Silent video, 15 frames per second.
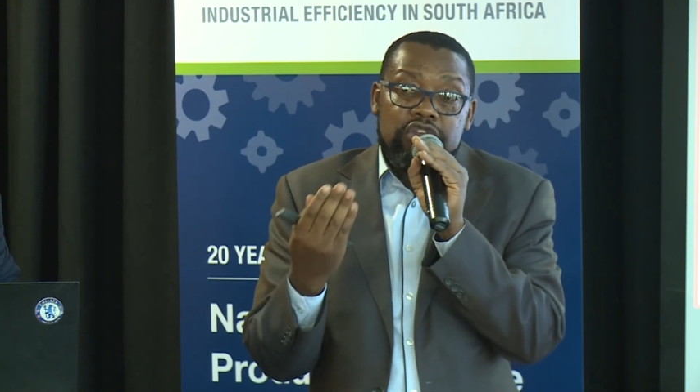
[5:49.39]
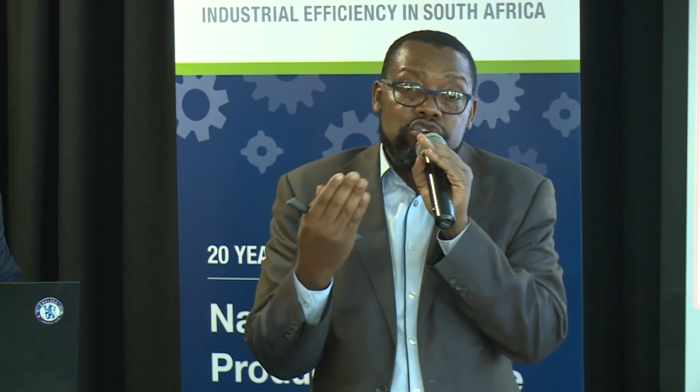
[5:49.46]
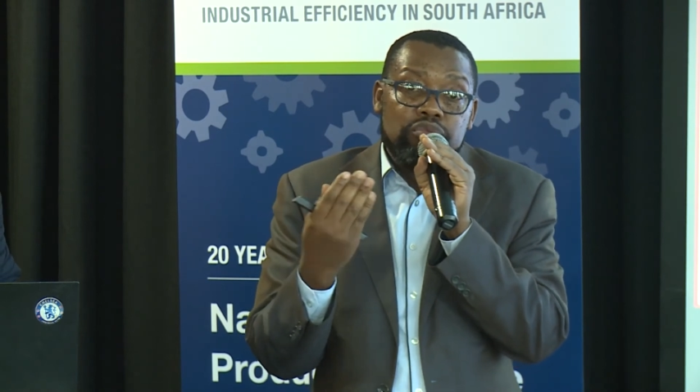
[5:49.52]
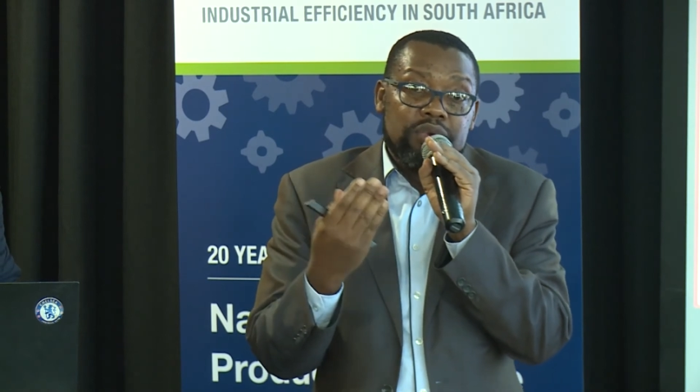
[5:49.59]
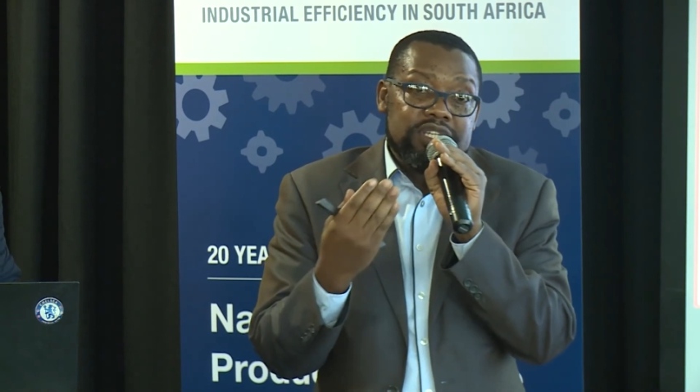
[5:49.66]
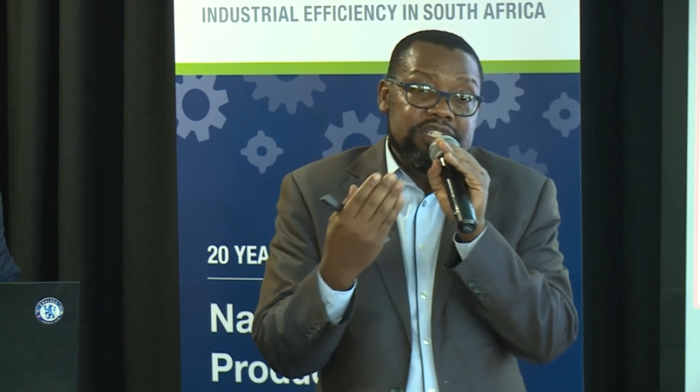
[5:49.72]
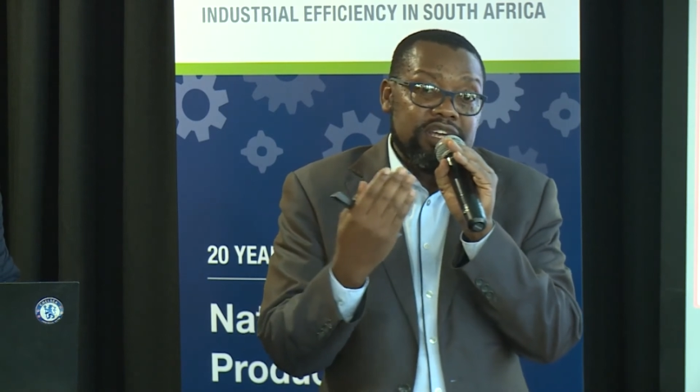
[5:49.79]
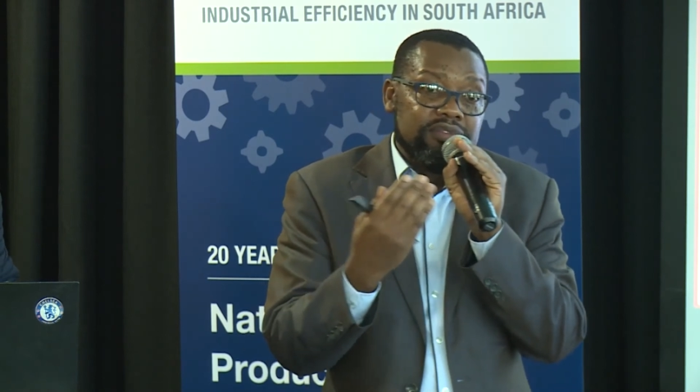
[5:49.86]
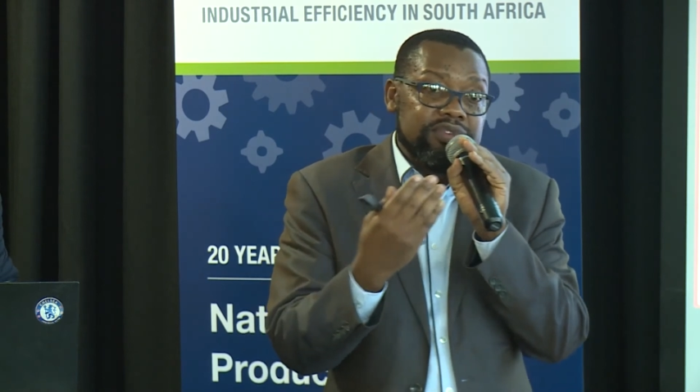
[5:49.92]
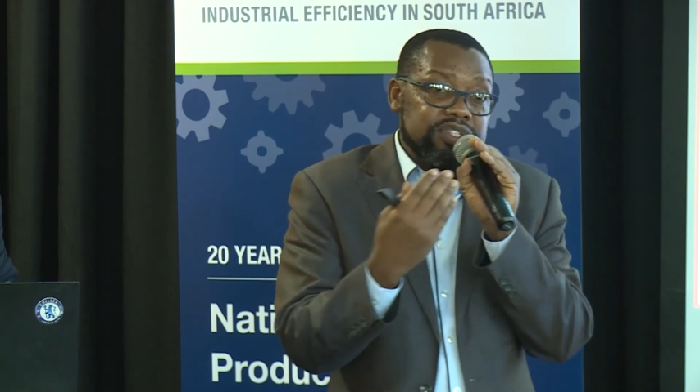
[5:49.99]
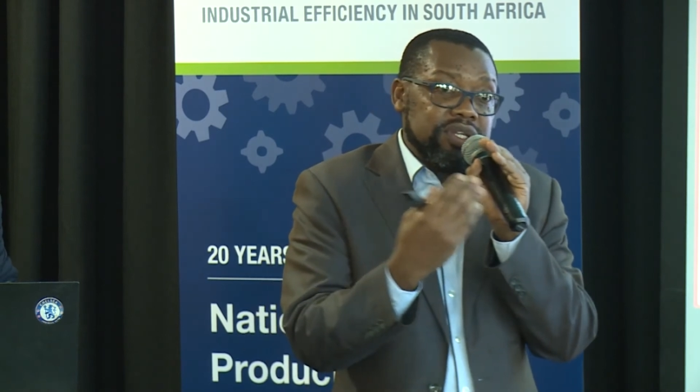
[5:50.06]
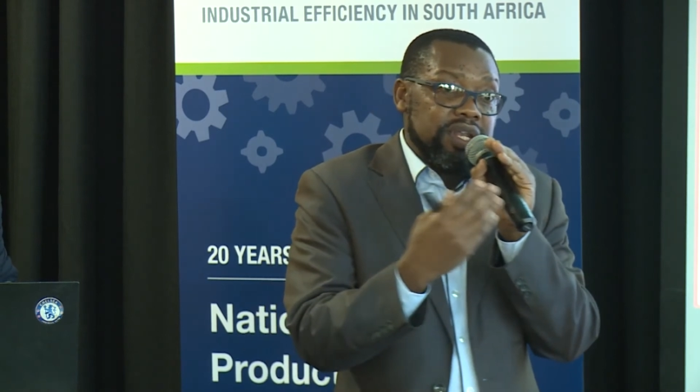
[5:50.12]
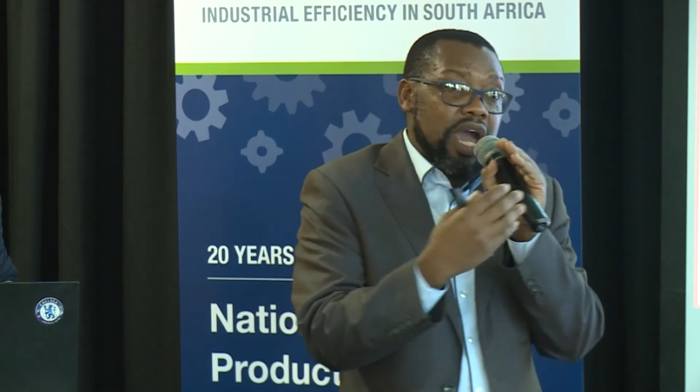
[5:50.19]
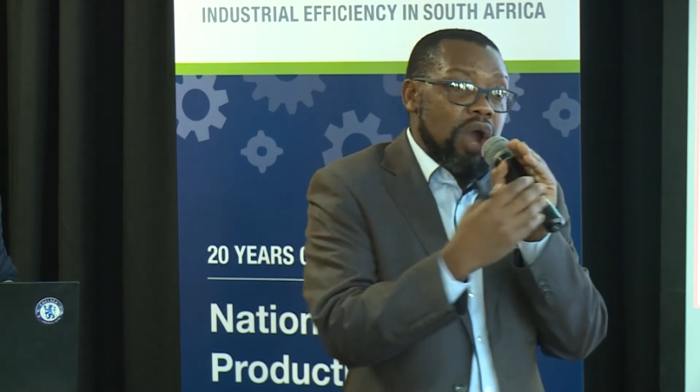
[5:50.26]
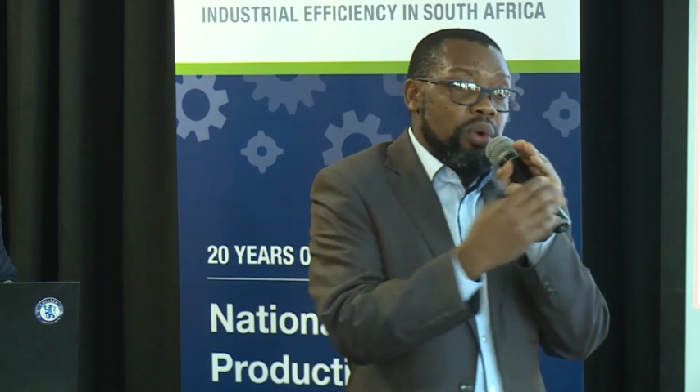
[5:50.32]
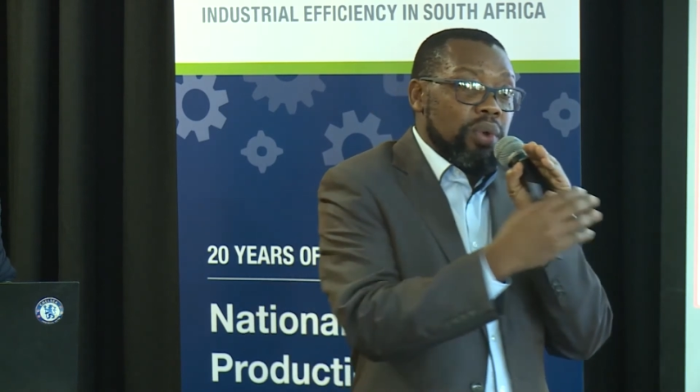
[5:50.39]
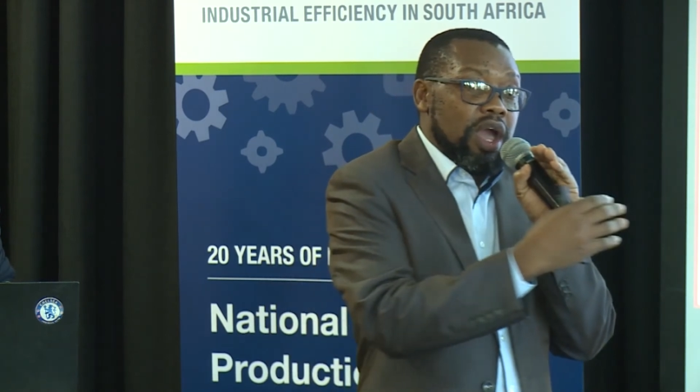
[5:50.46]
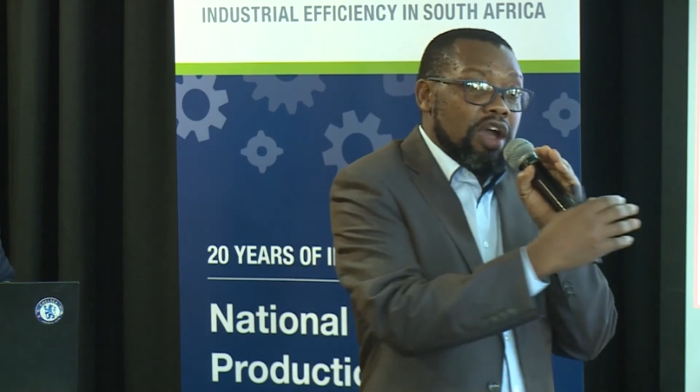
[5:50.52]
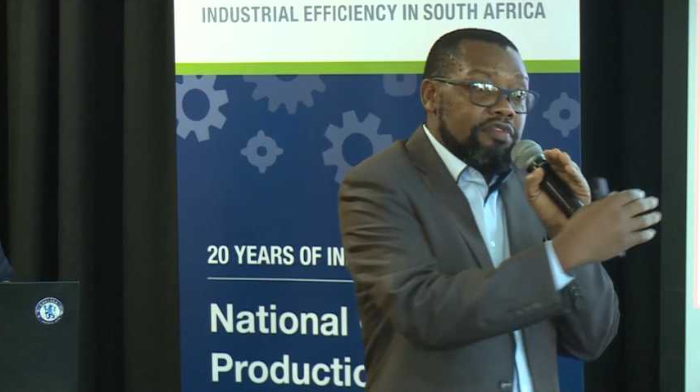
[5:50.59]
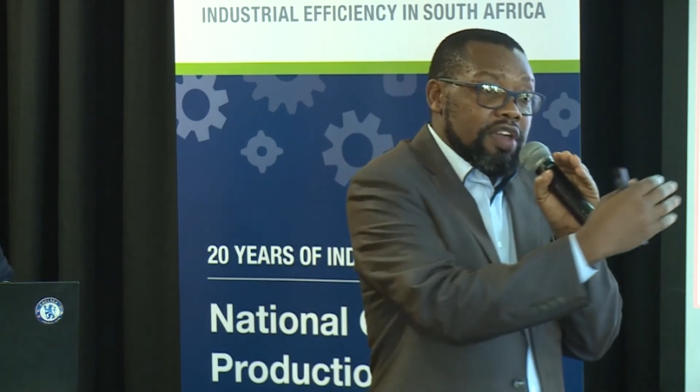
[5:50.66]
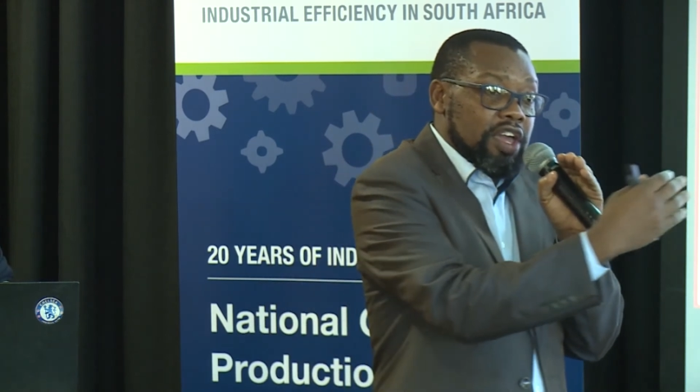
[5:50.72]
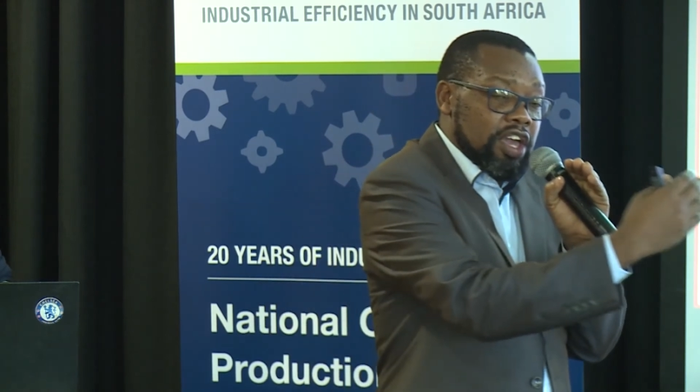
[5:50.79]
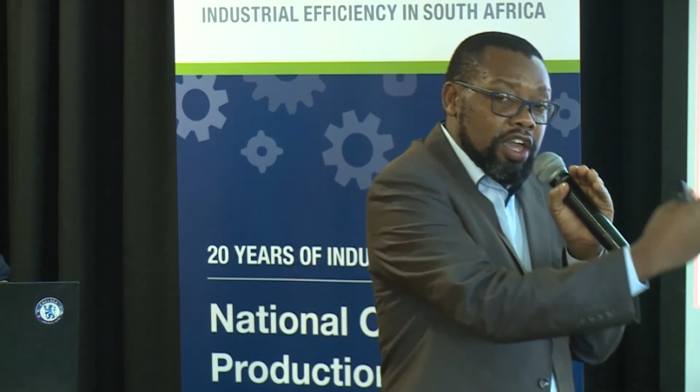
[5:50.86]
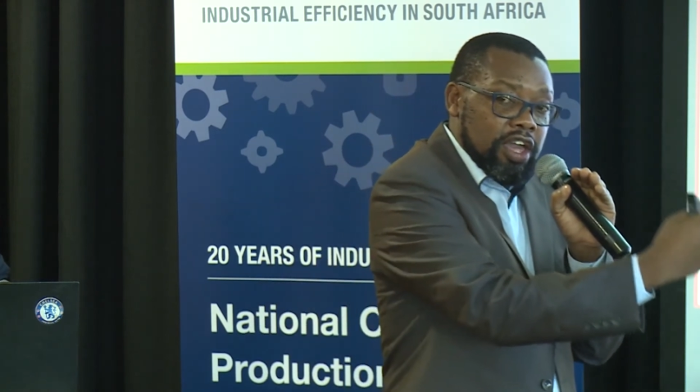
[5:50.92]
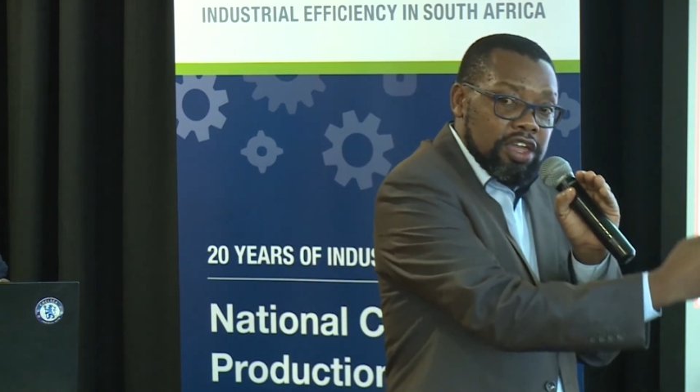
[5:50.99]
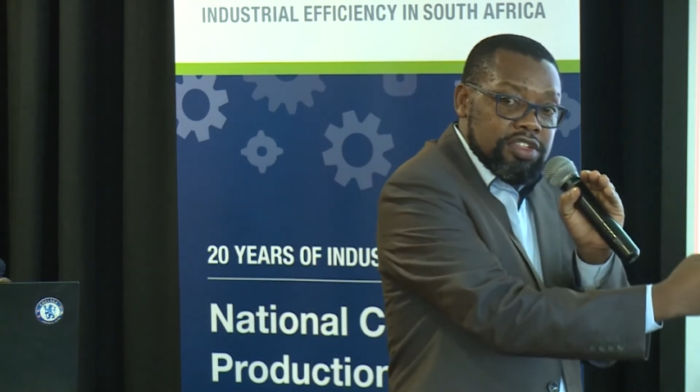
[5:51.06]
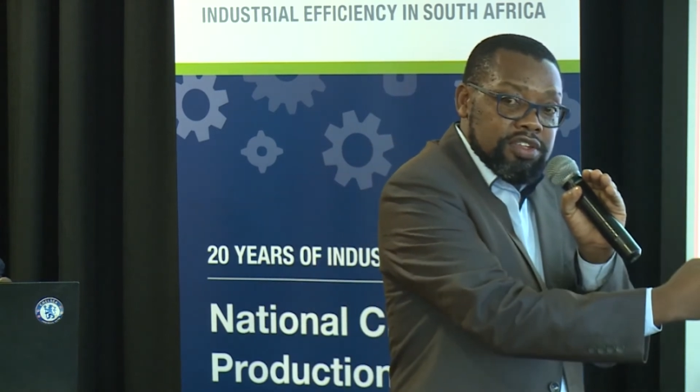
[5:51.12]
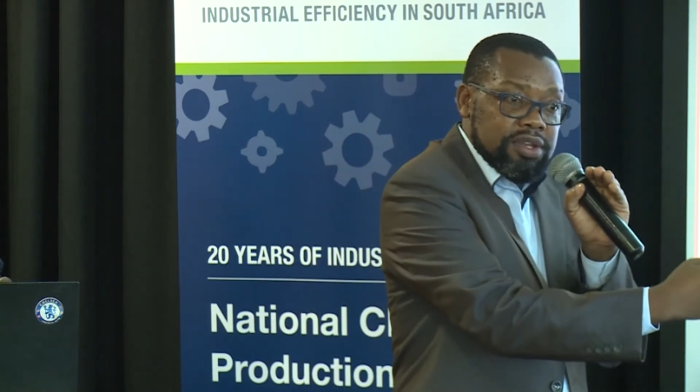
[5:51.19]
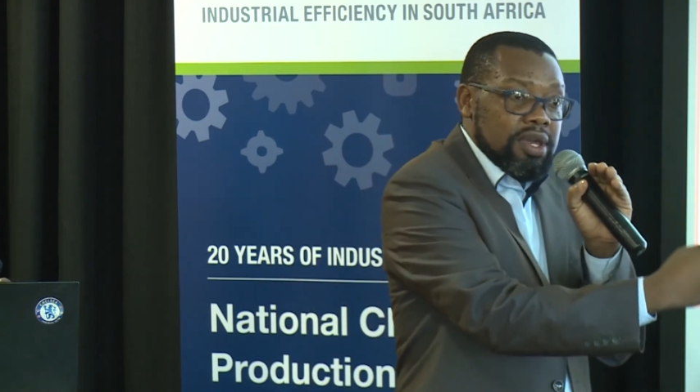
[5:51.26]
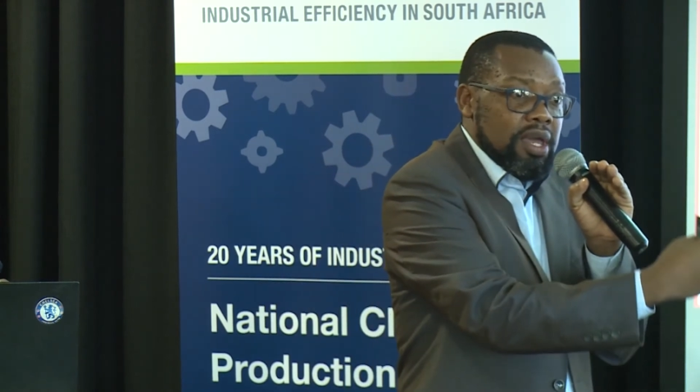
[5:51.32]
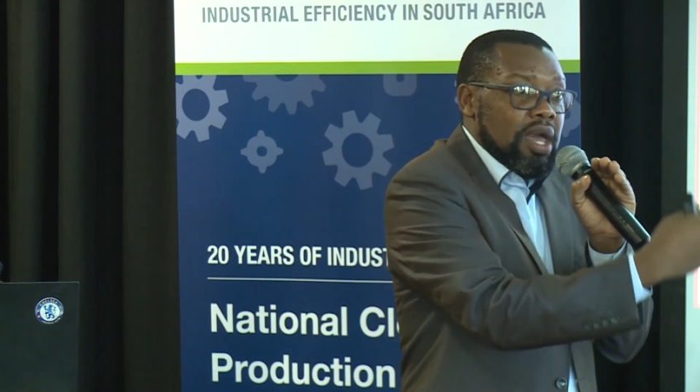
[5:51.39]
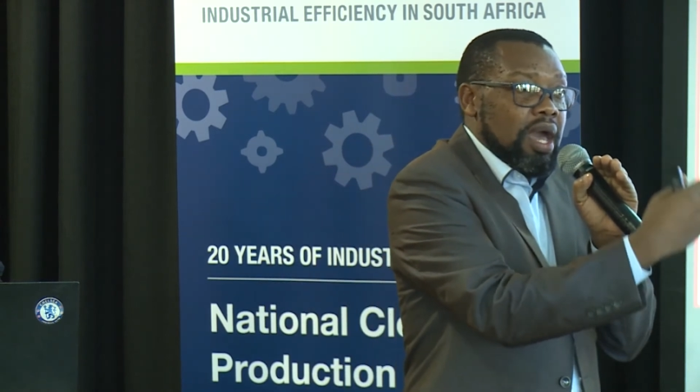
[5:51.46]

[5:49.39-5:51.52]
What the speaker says: you must have seen how we have engaged